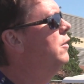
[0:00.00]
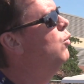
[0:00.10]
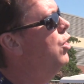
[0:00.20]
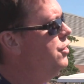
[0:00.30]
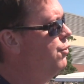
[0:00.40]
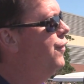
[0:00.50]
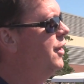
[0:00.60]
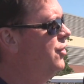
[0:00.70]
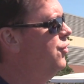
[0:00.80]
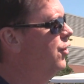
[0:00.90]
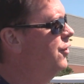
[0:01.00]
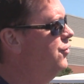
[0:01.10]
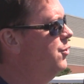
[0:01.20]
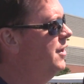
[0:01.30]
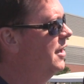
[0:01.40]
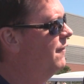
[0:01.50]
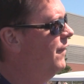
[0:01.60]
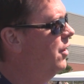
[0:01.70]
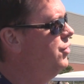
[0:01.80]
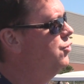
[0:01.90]
What are you thinking you're going to do in the
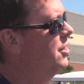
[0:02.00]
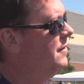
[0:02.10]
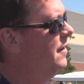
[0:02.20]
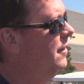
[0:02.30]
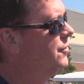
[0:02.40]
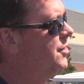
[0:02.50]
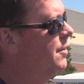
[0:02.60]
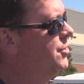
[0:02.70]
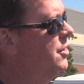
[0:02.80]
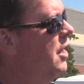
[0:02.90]
NFL? You get that interception,